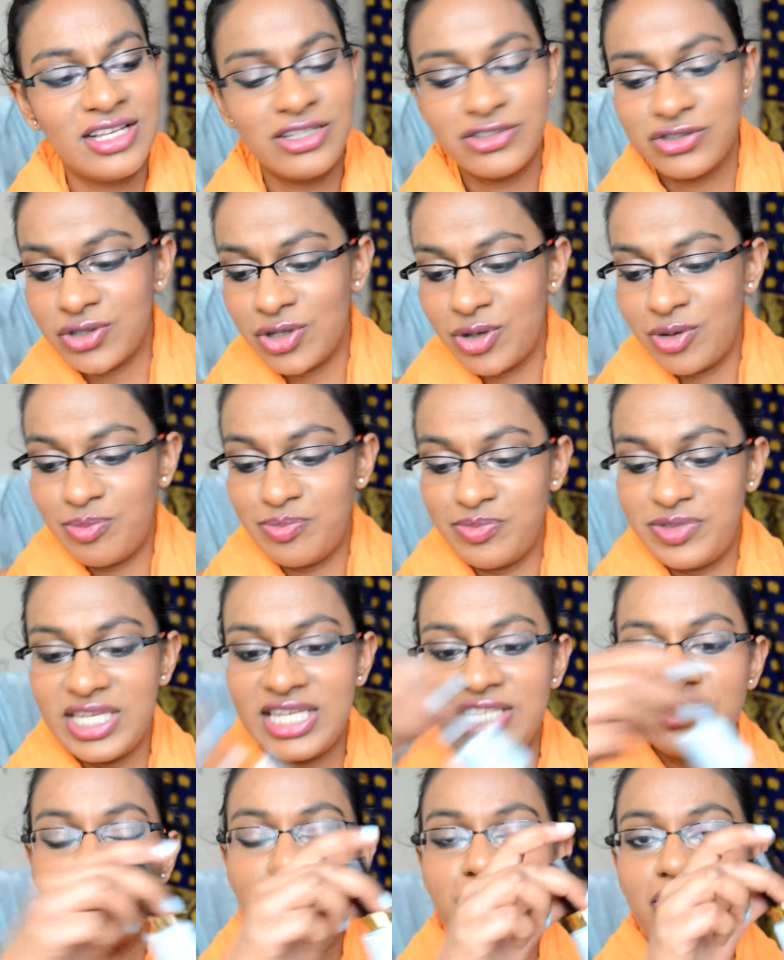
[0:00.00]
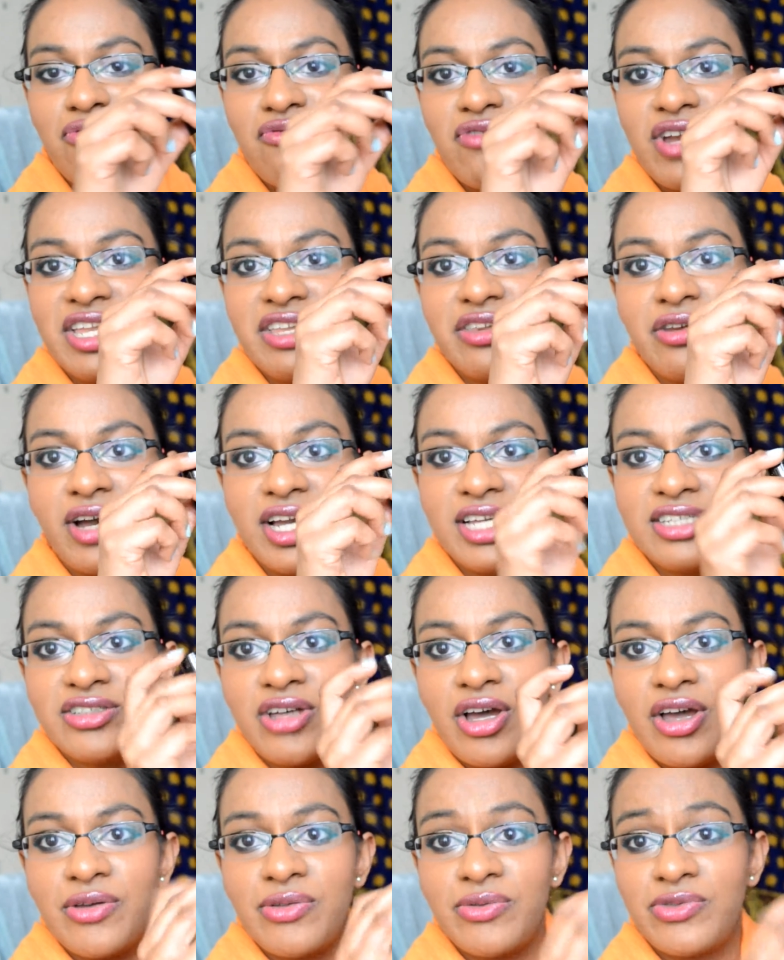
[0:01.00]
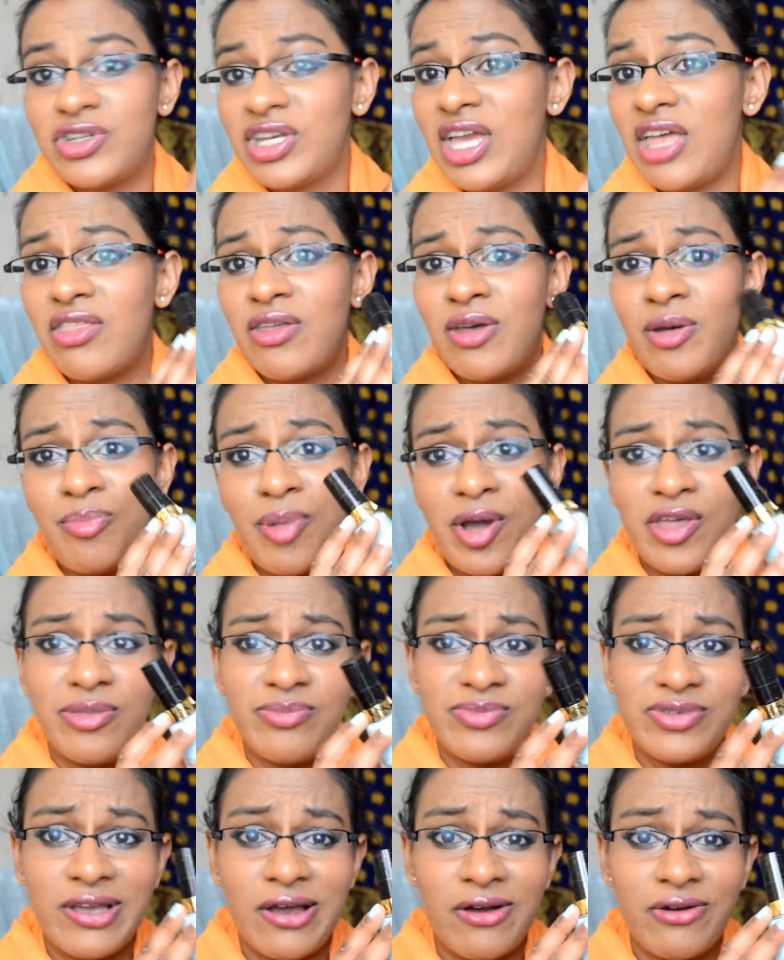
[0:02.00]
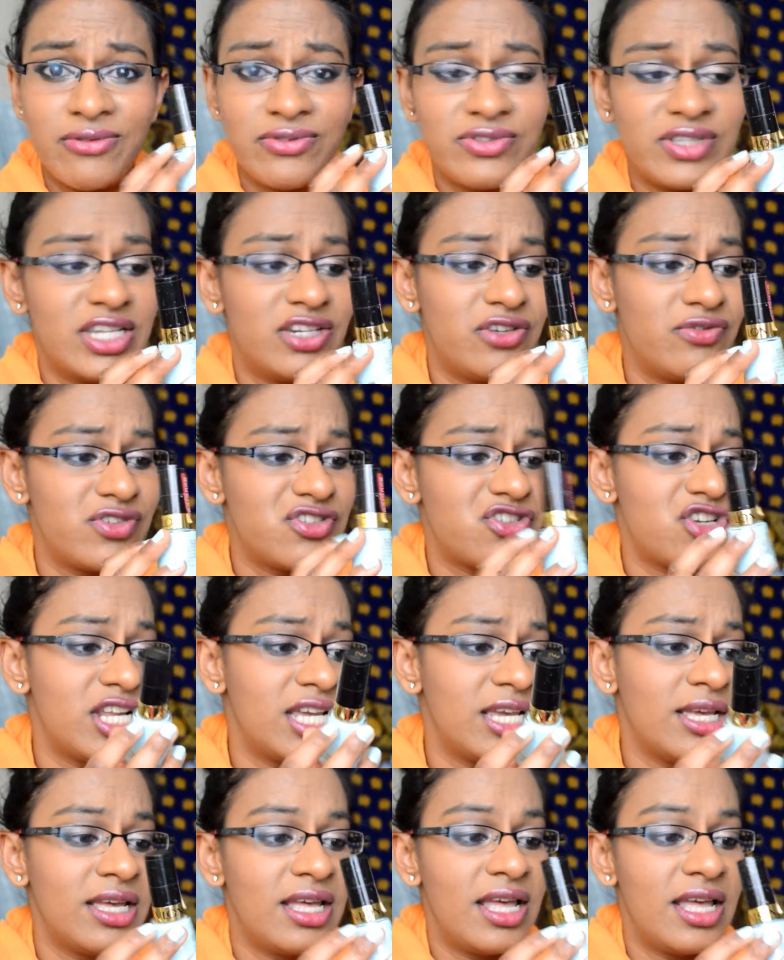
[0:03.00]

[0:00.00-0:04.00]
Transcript: So these two are really nice together by themselves, individually.